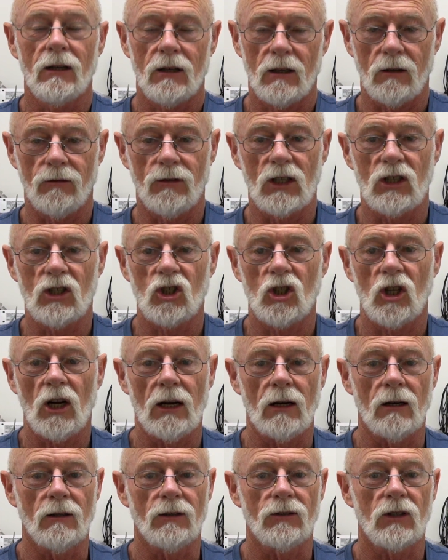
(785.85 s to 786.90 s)
of this
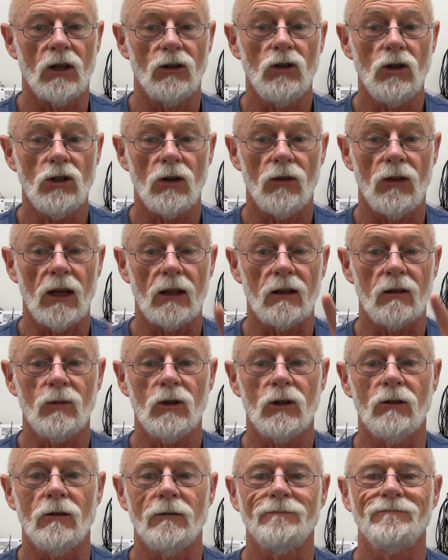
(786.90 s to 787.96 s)
channel, so you should thank them
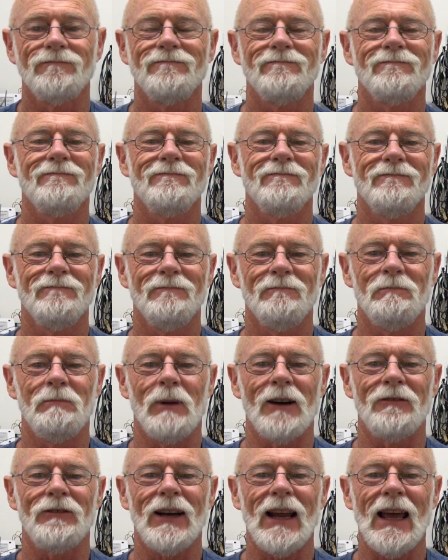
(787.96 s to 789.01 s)
too.
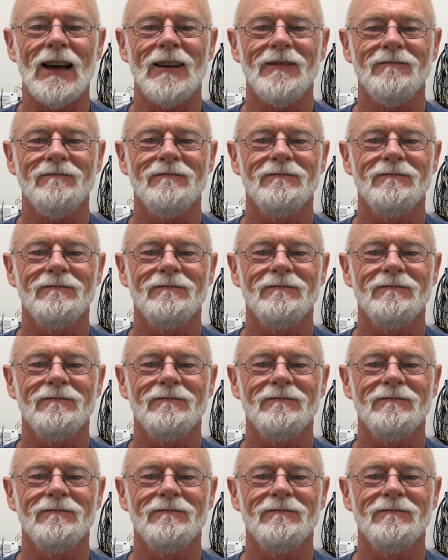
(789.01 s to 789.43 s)
Bye for now.